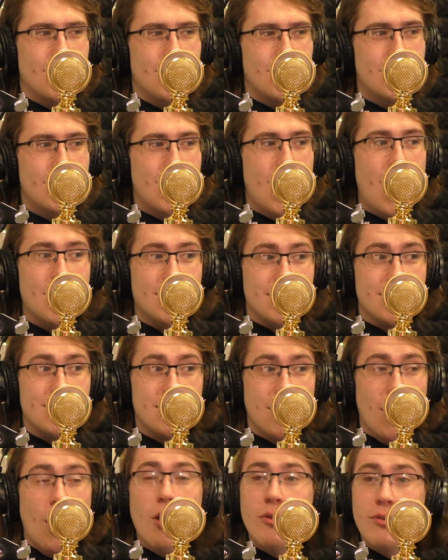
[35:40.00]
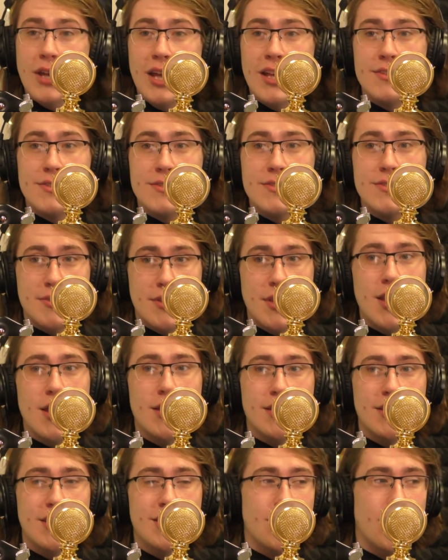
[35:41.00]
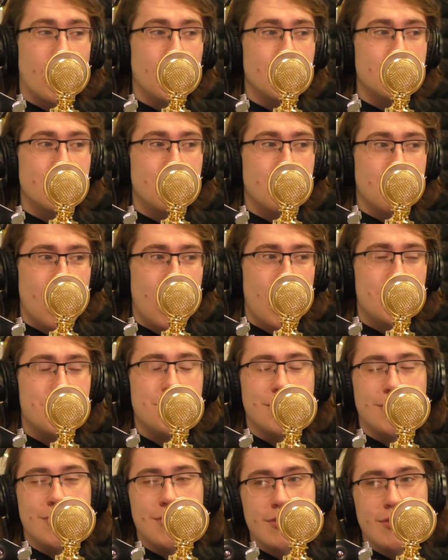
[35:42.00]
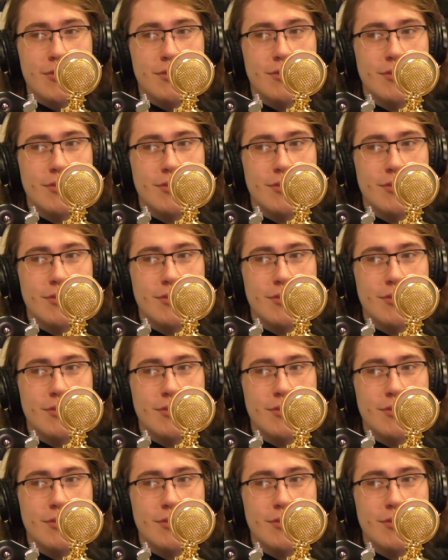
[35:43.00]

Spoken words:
Yes. No, he calls him Roger, too.